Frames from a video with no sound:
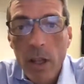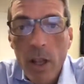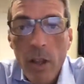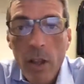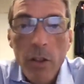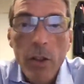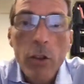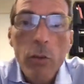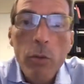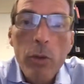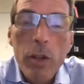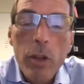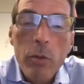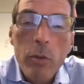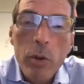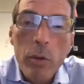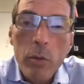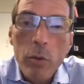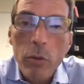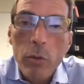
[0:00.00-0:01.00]
This week,
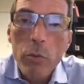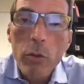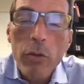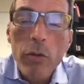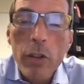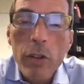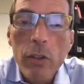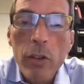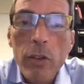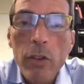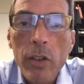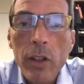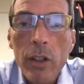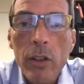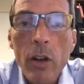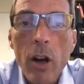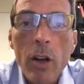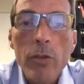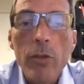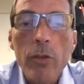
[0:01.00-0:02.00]
we will move into the
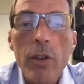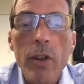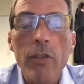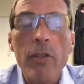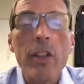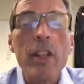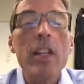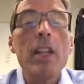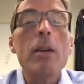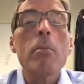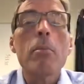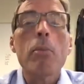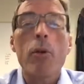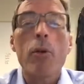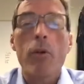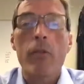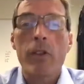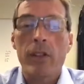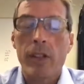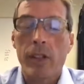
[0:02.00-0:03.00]
doctrine of
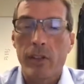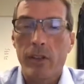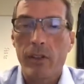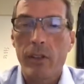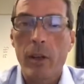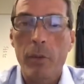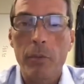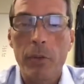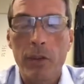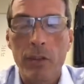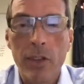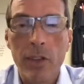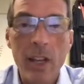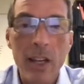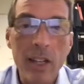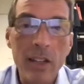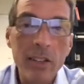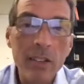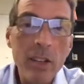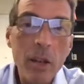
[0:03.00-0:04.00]
imperfect acceptance, an
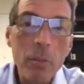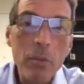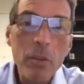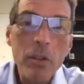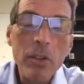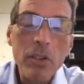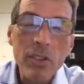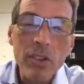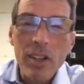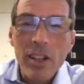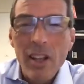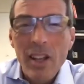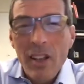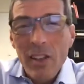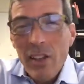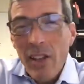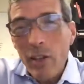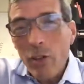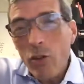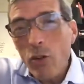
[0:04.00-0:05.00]
acceptance
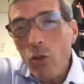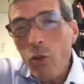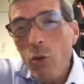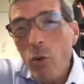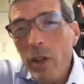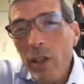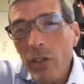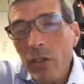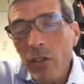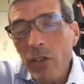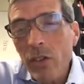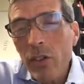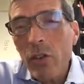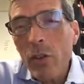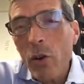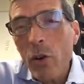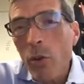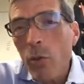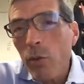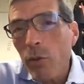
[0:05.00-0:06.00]
that tweaks the
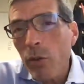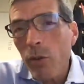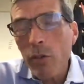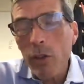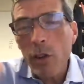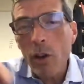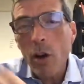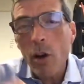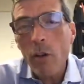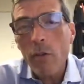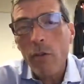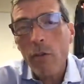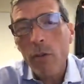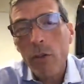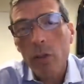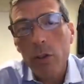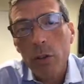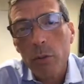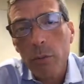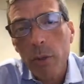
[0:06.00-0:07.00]
terms of the offer a
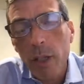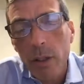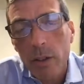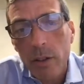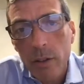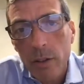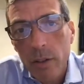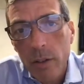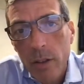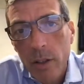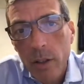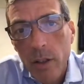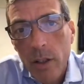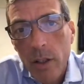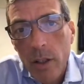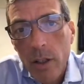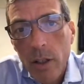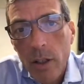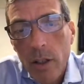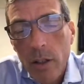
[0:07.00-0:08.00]
little bit.
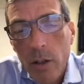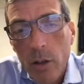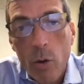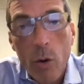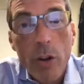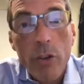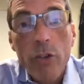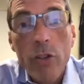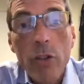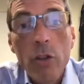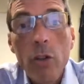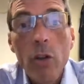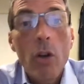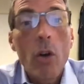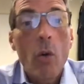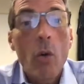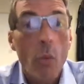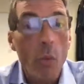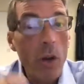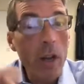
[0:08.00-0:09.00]
Question,
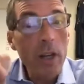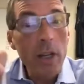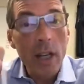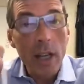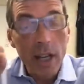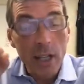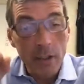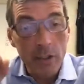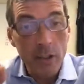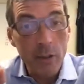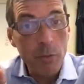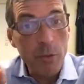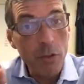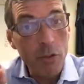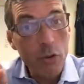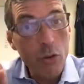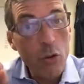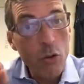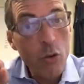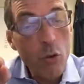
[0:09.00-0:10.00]
when an acceptance
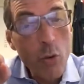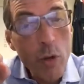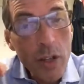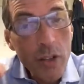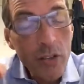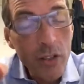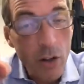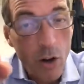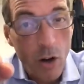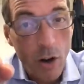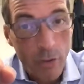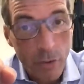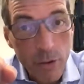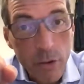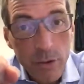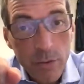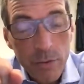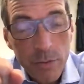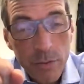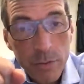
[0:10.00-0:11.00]
tweaks an
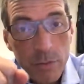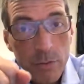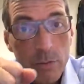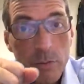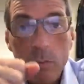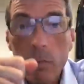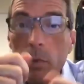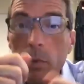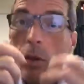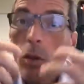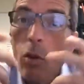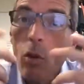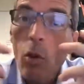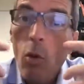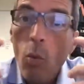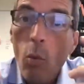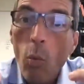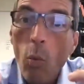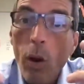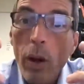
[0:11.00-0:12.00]
offer,
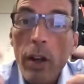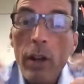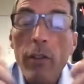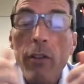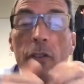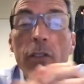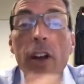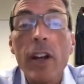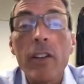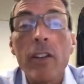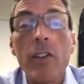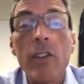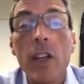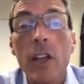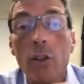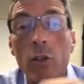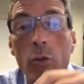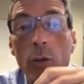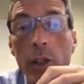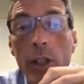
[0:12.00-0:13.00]
what effect does
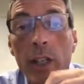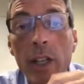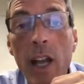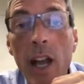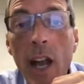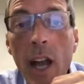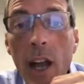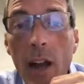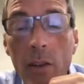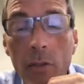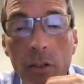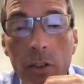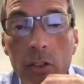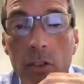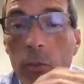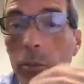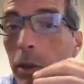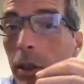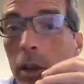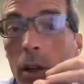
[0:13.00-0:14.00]
that tweaking have? Does
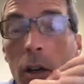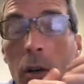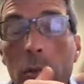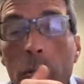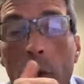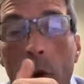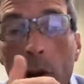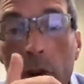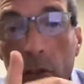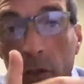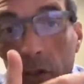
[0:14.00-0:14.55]
it become part of